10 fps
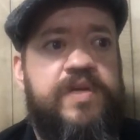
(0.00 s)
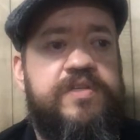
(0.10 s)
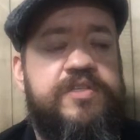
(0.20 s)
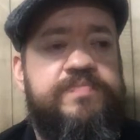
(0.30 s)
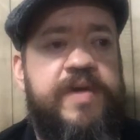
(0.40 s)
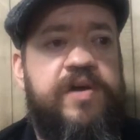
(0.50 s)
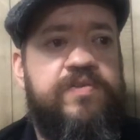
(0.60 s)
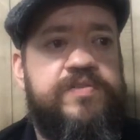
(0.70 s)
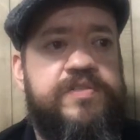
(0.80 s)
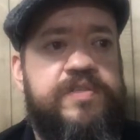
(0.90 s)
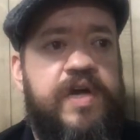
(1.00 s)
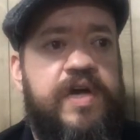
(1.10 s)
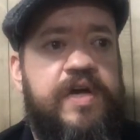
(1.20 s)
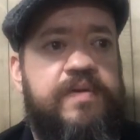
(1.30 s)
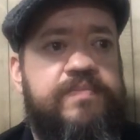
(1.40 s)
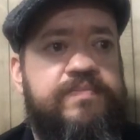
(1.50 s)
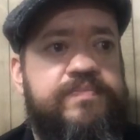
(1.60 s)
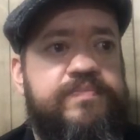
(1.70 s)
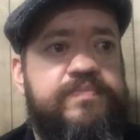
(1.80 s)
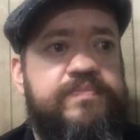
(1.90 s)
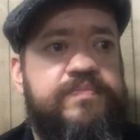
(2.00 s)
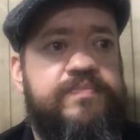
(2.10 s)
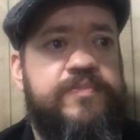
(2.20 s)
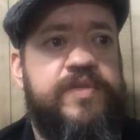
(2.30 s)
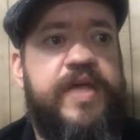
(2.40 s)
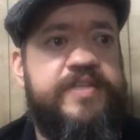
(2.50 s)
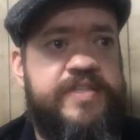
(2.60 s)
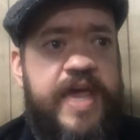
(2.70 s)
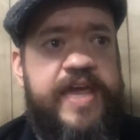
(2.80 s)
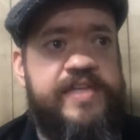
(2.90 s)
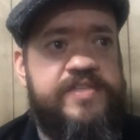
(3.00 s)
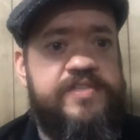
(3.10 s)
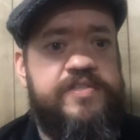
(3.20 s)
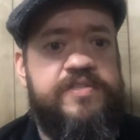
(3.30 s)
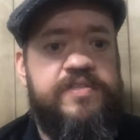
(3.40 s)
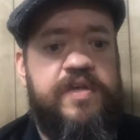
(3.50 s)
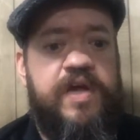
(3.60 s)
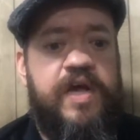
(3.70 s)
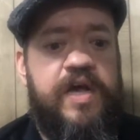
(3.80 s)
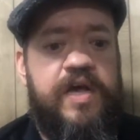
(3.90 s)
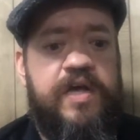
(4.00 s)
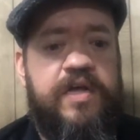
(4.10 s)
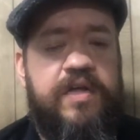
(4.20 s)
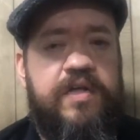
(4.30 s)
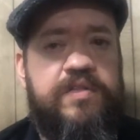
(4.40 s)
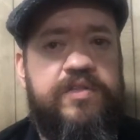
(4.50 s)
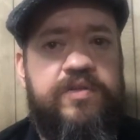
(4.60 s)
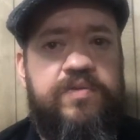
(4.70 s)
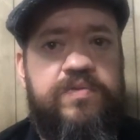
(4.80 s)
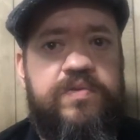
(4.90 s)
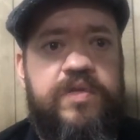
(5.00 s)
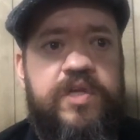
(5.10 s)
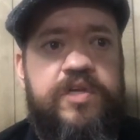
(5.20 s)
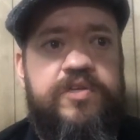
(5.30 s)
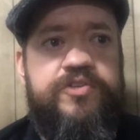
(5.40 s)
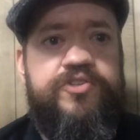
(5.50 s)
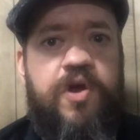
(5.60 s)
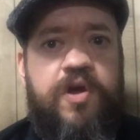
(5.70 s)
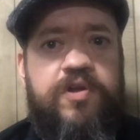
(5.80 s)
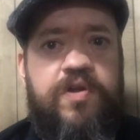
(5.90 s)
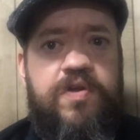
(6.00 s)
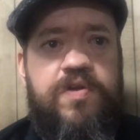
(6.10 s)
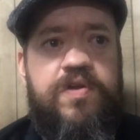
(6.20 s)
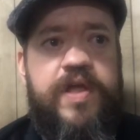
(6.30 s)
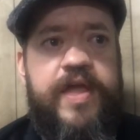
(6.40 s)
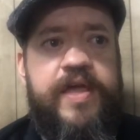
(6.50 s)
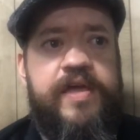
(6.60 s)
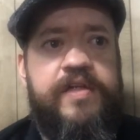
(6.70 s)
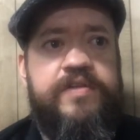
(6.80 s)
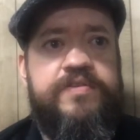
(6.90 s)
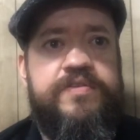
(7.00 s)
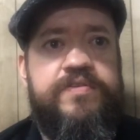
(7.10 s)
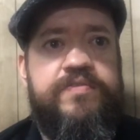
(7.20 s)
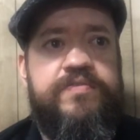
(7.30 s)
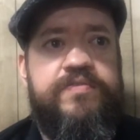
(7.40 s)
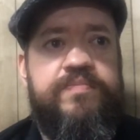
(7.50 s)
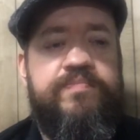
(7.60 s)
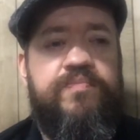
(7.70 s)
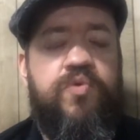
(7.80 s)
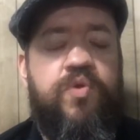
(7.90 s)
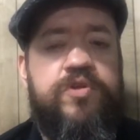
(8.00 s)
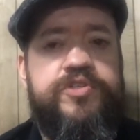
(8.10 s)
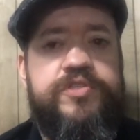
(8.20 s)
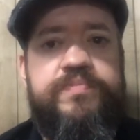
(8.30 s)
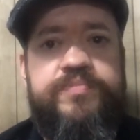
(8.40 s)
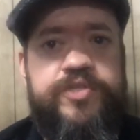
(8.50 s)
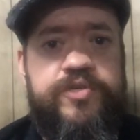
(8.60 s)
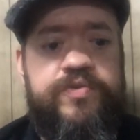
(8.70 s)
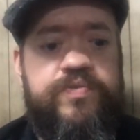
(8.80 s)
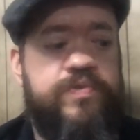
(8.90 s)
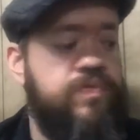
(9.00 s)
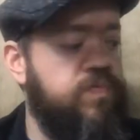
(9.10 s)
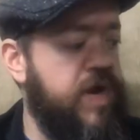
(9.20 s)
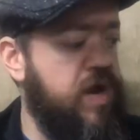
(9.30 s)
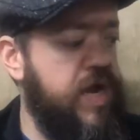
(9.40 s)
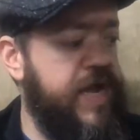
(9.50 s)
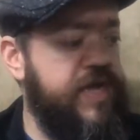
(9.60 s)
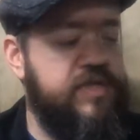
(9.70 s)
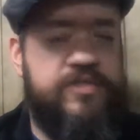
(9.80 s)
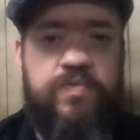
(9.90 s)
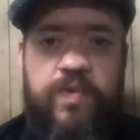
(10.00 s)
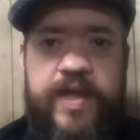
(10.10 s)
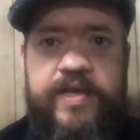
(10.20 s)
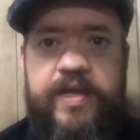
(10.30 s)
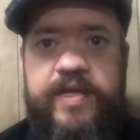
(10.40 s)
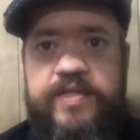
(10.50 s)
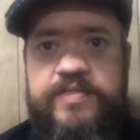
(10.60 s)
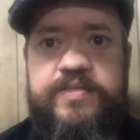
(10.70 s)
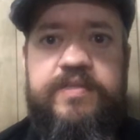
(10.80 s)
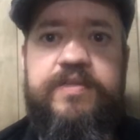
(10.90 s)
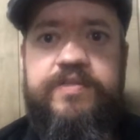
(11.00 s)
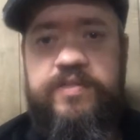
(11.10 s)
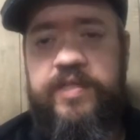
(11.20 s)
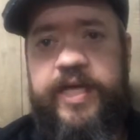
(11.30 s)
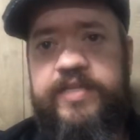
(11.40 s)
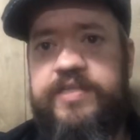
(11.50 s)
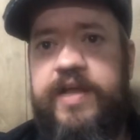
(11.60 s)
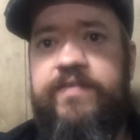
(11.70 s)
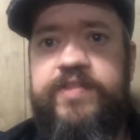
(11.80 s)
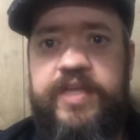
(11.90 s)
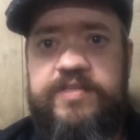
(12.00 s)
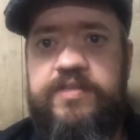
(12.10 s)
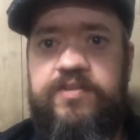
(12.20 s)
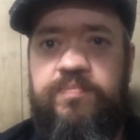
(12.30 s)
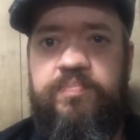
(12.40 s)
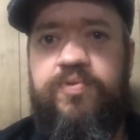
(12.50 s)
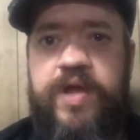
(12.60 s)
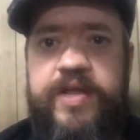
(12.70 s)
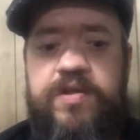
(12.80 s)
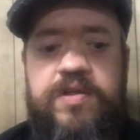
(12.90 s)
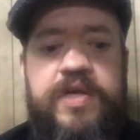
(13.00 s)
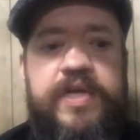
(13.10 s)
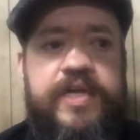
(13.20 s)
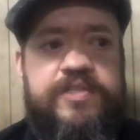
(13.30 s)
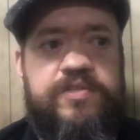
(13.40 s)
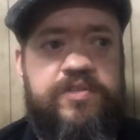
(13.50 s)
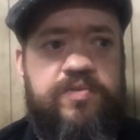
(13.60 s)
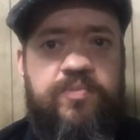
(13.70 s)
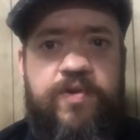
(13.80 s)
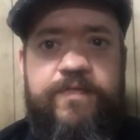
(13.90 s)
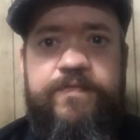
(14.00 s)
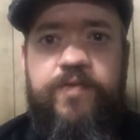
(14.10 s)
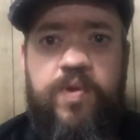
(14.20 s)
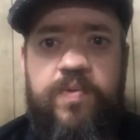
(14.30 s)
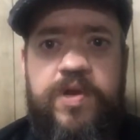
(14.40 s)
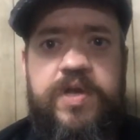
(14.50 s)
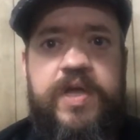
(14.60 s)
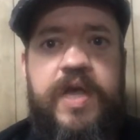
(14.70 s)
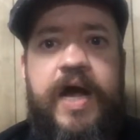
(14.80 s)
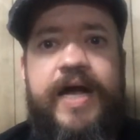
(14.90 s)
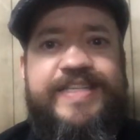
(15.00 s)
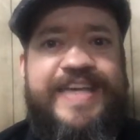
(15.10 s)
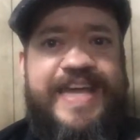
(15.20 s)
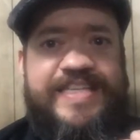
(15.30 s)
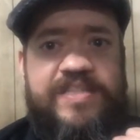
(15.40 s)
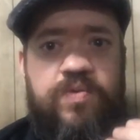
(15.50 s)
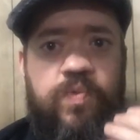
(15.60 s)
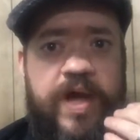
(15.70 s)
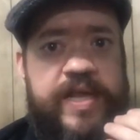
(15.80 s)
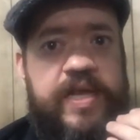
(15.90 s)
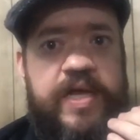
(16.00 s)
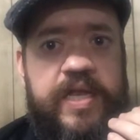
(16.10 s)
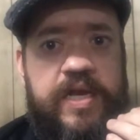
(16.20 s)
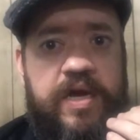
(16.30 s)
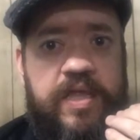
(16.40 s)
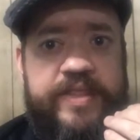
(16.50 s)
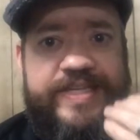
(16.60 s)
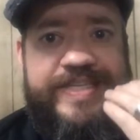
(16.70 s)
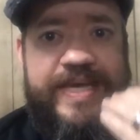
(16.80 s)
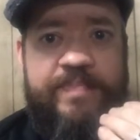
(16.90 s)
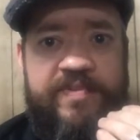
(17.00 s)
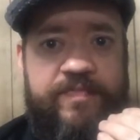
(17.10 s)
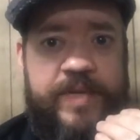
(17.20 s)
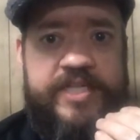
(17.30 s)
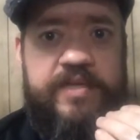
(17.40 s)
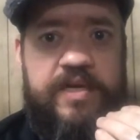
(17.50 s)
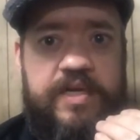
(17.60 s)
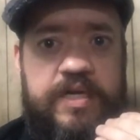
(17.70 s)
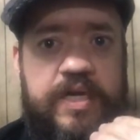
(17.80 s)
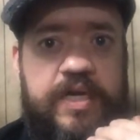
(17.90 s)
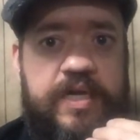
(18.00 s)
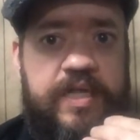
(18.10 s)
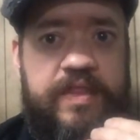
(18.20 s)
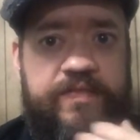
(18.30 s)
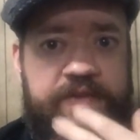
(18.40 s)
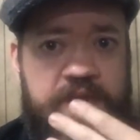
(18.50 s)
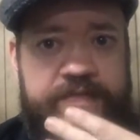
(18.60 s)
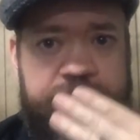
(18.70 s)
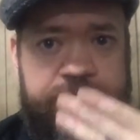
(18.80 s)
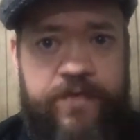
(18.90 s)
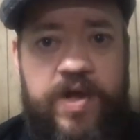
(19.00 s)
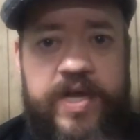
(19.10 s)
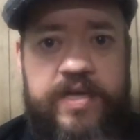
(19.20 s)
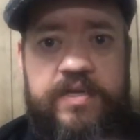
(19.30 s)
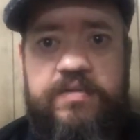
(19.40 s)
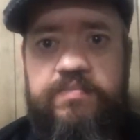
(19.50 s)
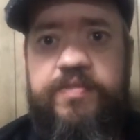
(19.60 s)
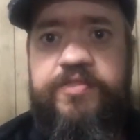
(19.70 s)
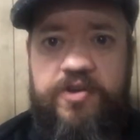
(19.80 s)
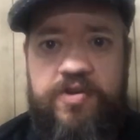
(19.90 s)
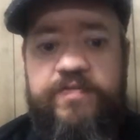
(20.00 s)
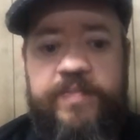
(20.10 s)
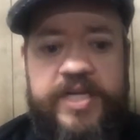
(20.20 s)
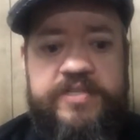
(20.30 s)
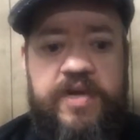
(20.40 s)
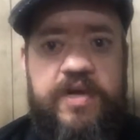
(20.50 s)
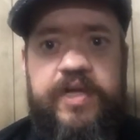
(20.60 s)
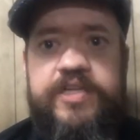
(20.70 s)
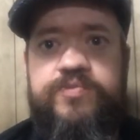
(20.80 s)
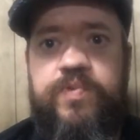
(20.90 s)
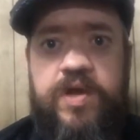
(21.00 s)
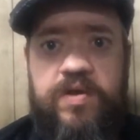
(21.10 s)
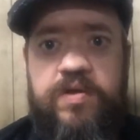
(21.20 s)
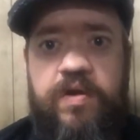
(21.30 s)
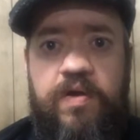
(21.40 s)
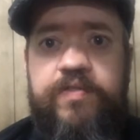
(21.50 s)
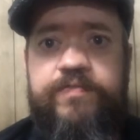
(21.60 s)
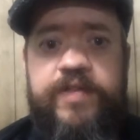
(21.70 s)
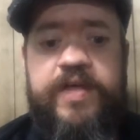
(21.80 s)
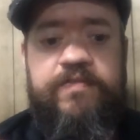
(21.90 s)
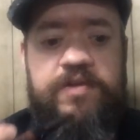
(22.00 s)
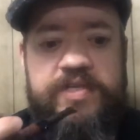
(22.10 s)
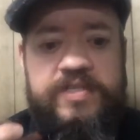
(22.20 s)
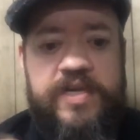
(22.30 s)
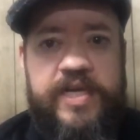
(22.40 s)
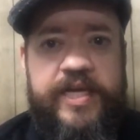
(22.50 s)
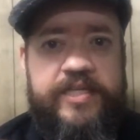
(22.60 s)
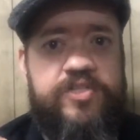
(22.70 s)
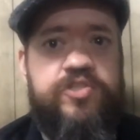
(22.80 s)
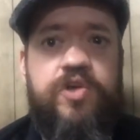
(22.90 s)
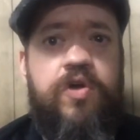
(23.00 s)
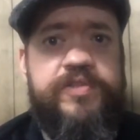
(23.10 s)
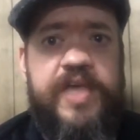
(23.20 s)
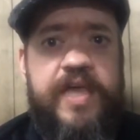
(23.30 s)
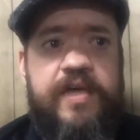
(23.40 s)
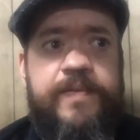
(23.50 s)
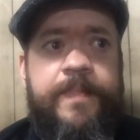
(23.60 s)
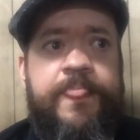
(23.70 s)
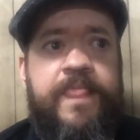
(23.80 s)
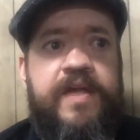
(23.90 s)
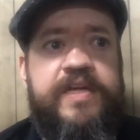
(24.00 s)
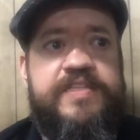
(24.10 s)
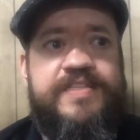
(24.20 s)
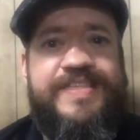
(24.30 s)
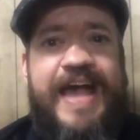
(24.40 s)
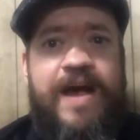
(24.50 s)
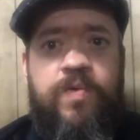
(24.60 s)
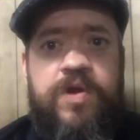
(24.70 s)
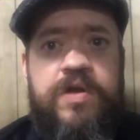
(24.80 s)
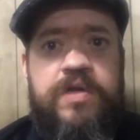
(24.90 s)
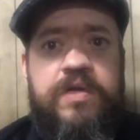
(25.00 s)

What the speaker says: smells and tastes a little darker and more subdued, whereas the White Knight is, like I said, everything's a little brighter, it's a little more forward. I taste the White Knight on the tip of my tongue. The very front third of my tongue is where all the flavor is. It's salty, it's sour,